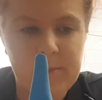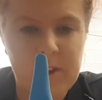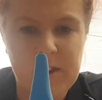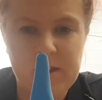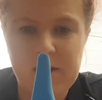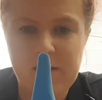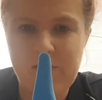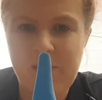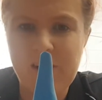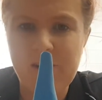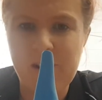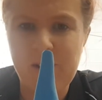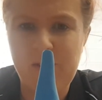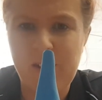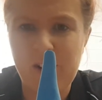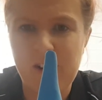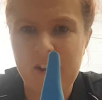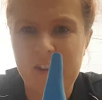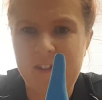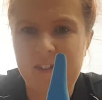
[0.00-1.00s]
it's a very,
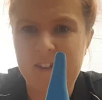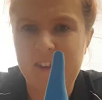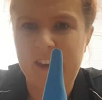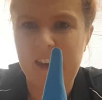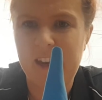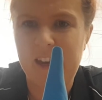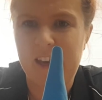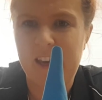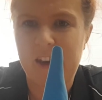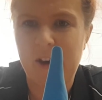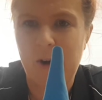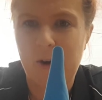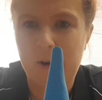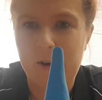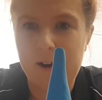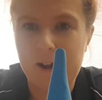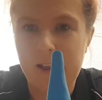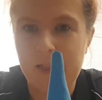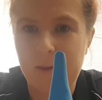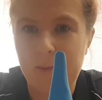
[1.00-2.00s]
very skinny cone
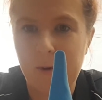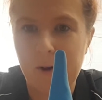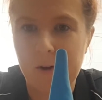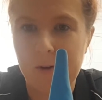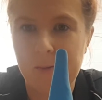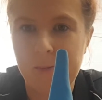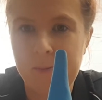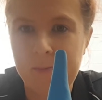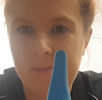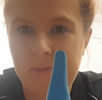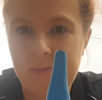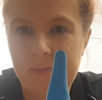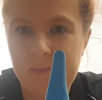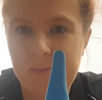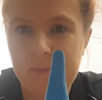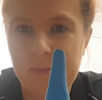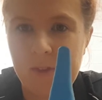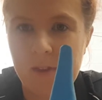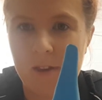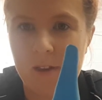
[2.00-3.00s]
down the bottom,
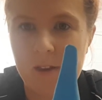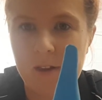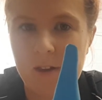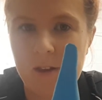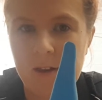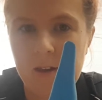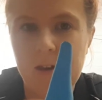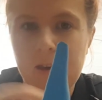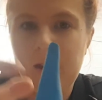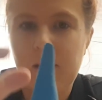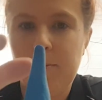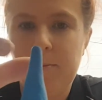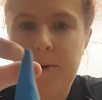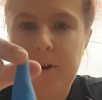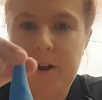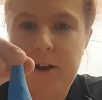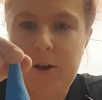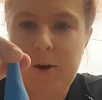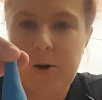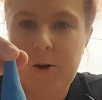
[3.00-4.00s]

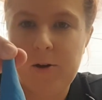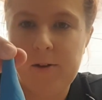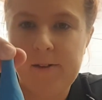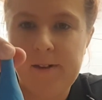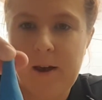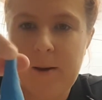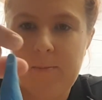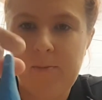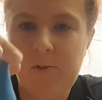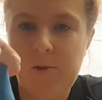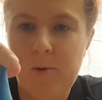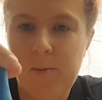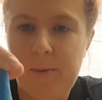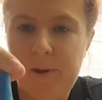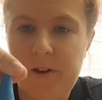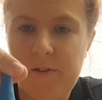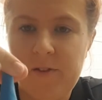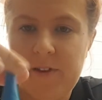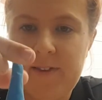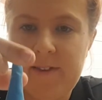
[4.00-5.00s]
but it goes up to a
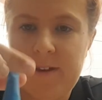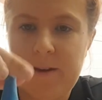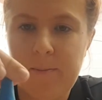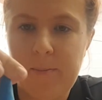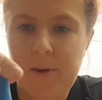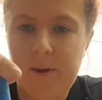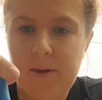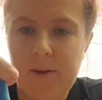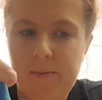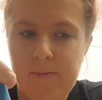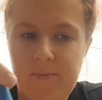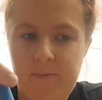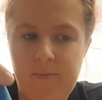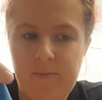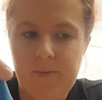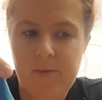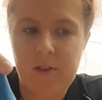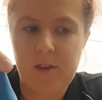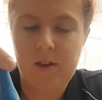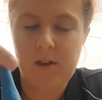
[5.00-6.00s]
bit of a tip.
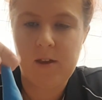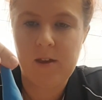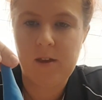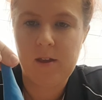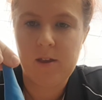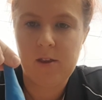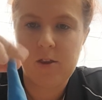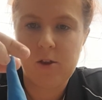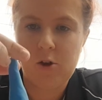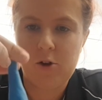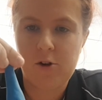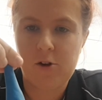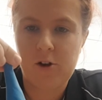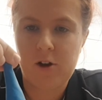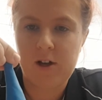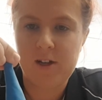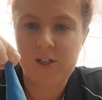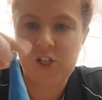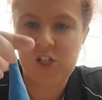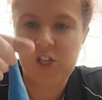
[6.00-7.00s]
Not a
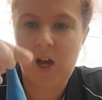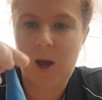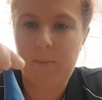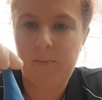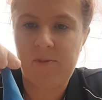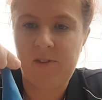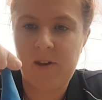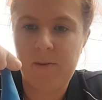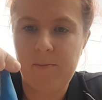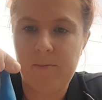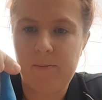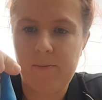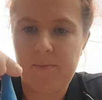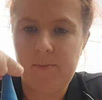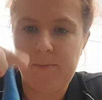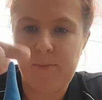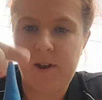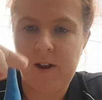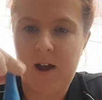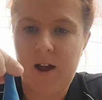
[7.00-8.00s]
nice sharp
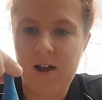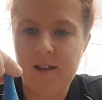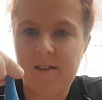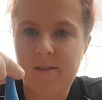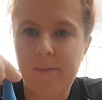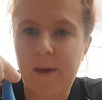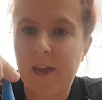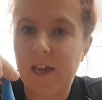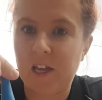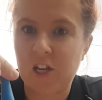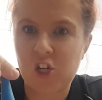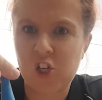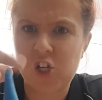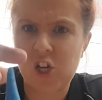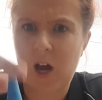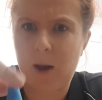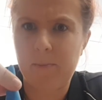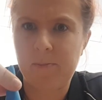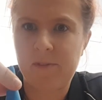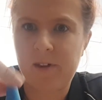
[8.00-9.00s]
tip. Bit hard to make a
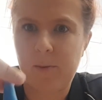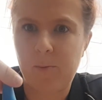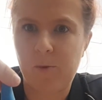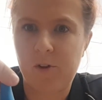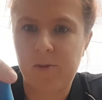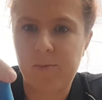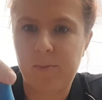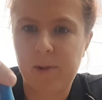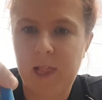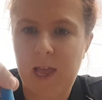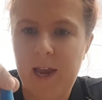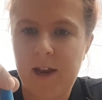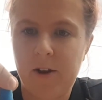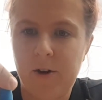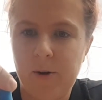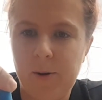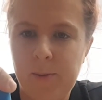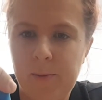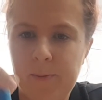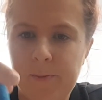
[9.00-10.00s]
sharp tip with
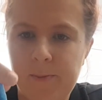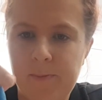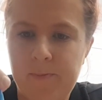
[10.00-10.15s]
Play-Doh.